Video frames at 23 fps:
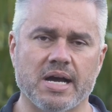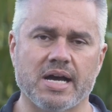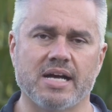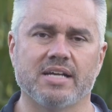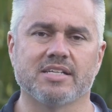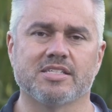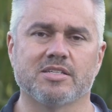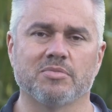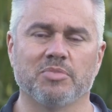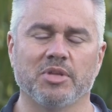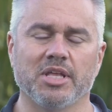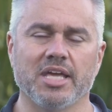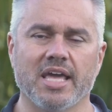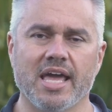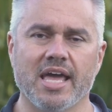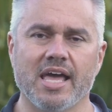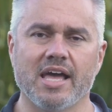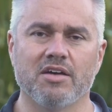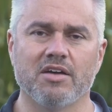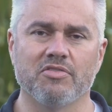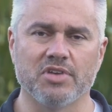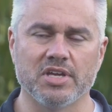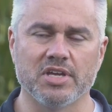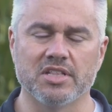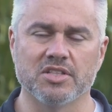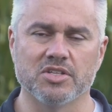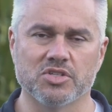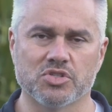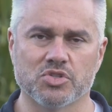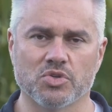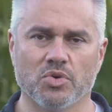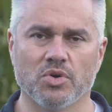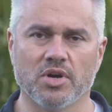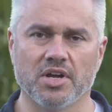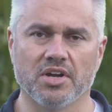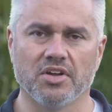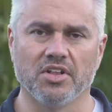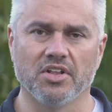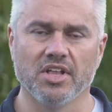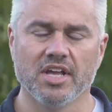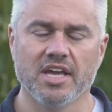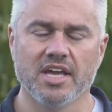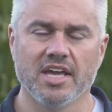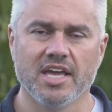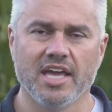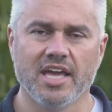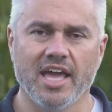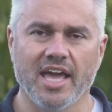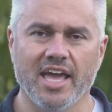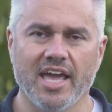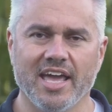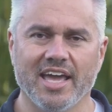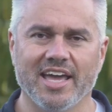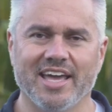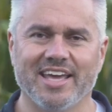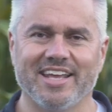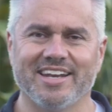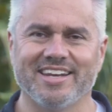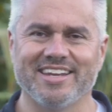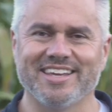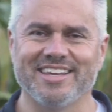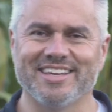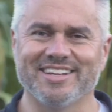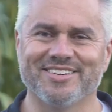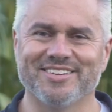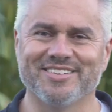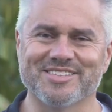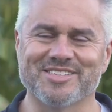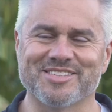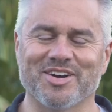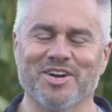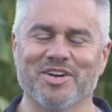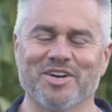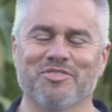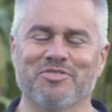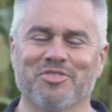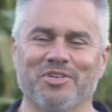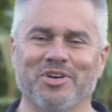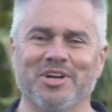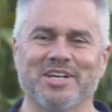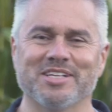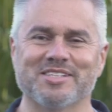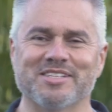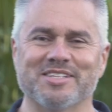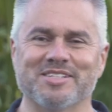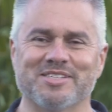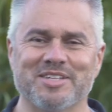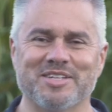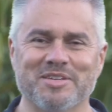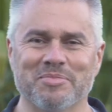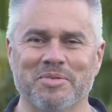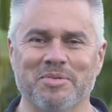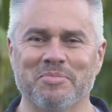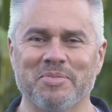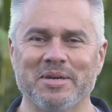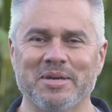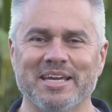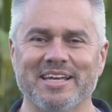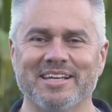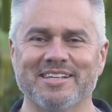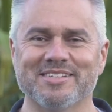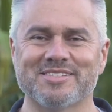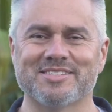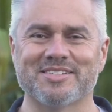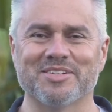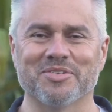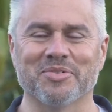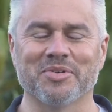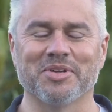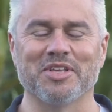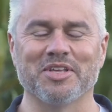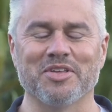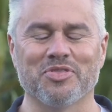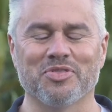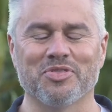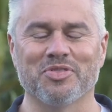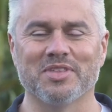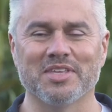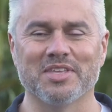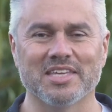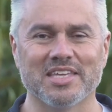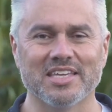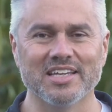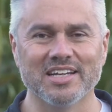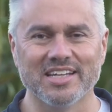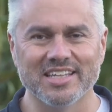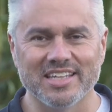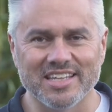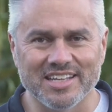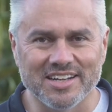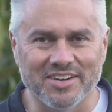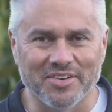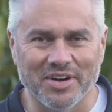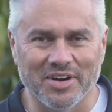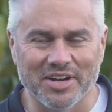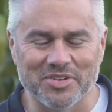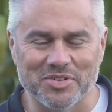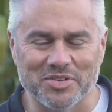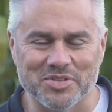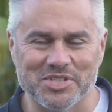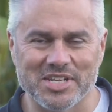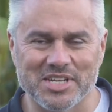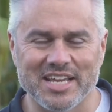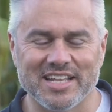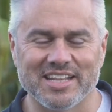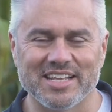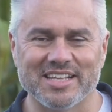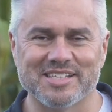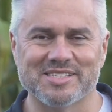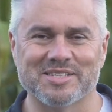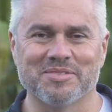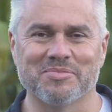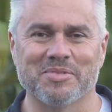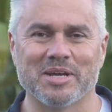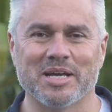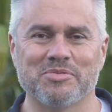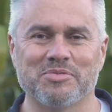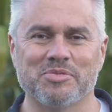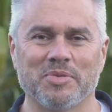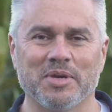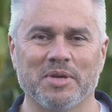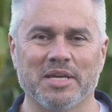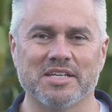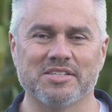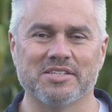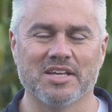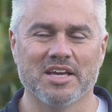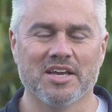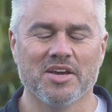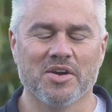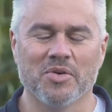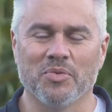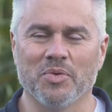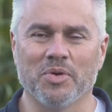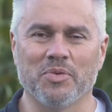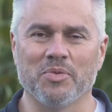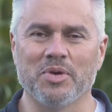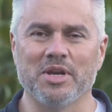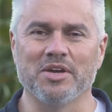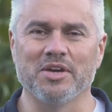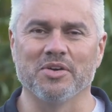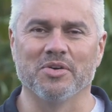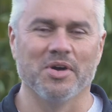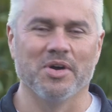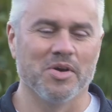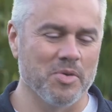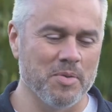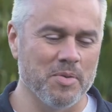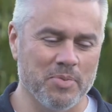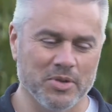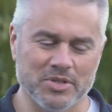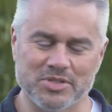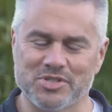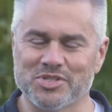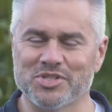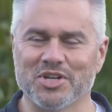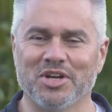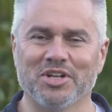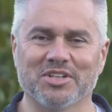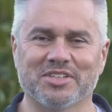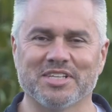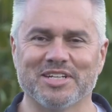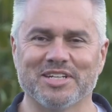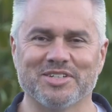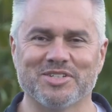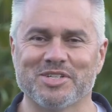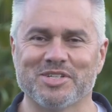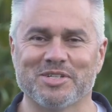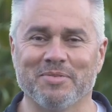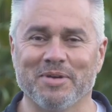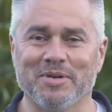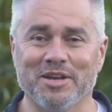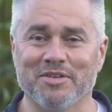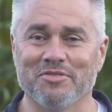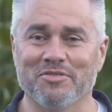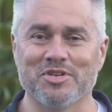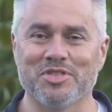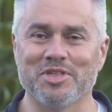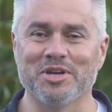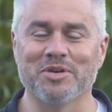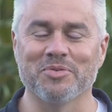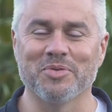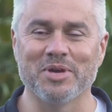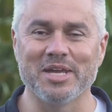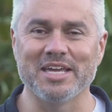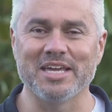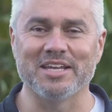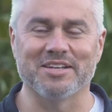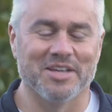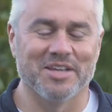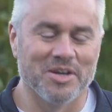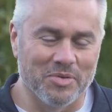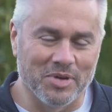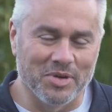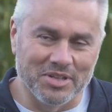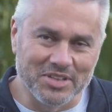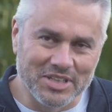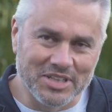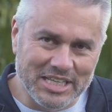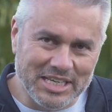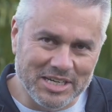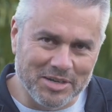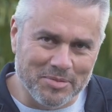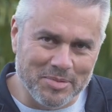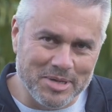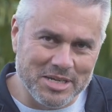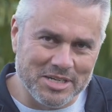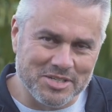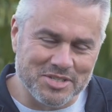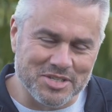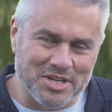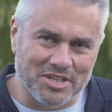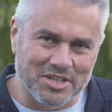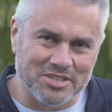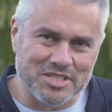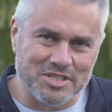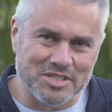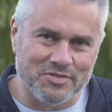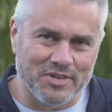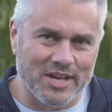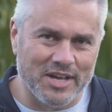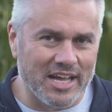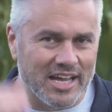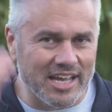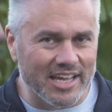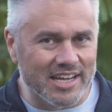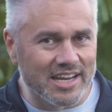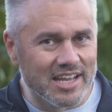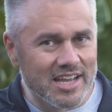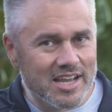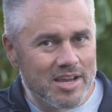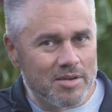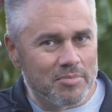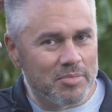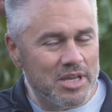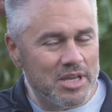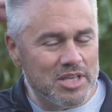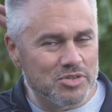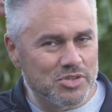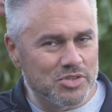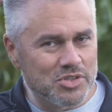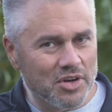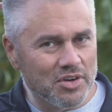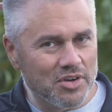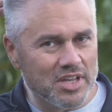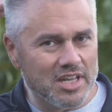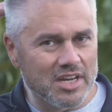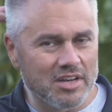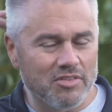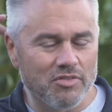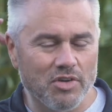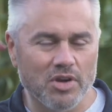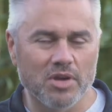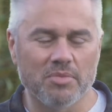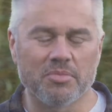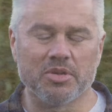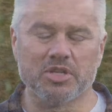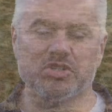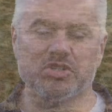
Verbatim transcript: possibly have in the soil. And, you know, it's hard for us as human beings to really, you know, understand that sometimes because what do we do? We put salt on just about everything we eat. Well, a little bit of salt is fine, but you start getting very